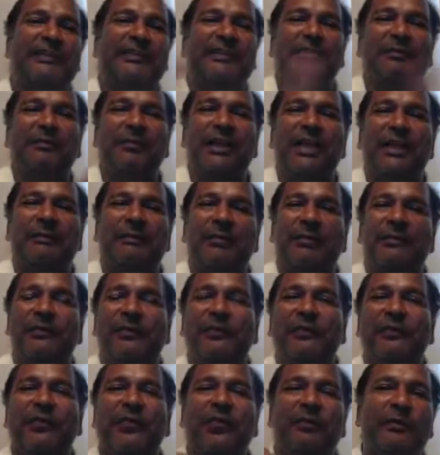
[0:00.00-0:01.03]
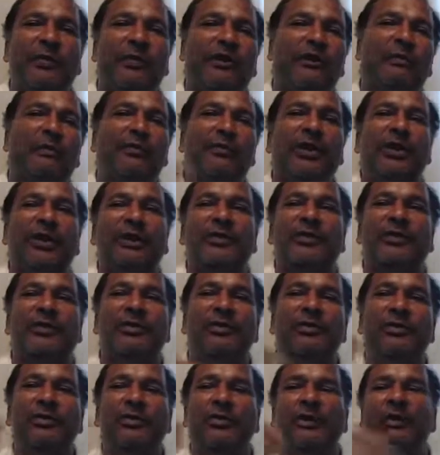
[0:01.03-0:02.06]
some type of performance
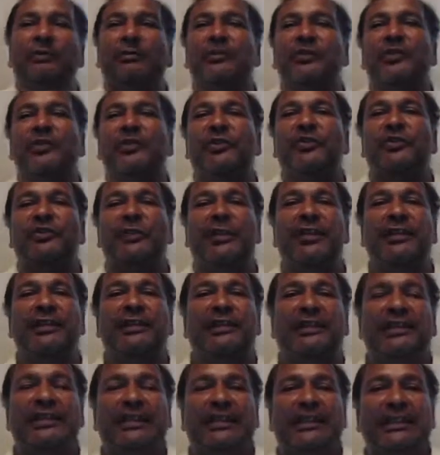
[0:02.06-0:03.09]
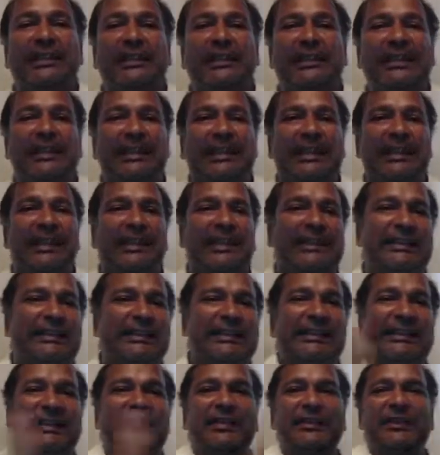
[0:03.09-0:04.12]
breakthrough or improvement, and
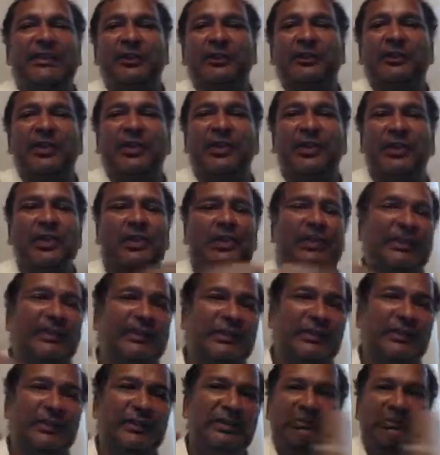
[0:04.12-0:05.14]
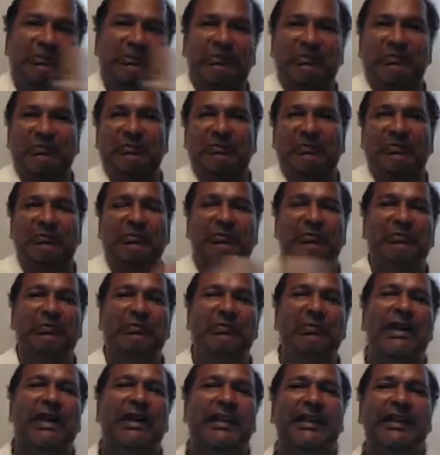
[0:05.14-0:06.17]
you're really
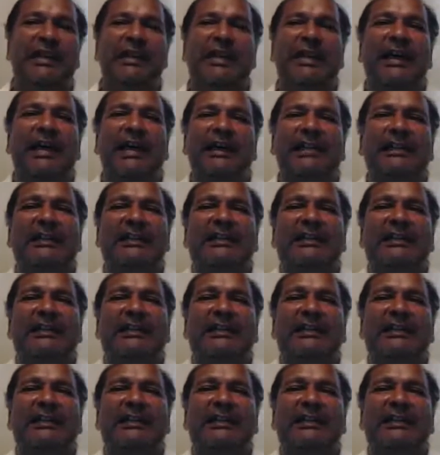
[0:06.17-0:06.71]
making that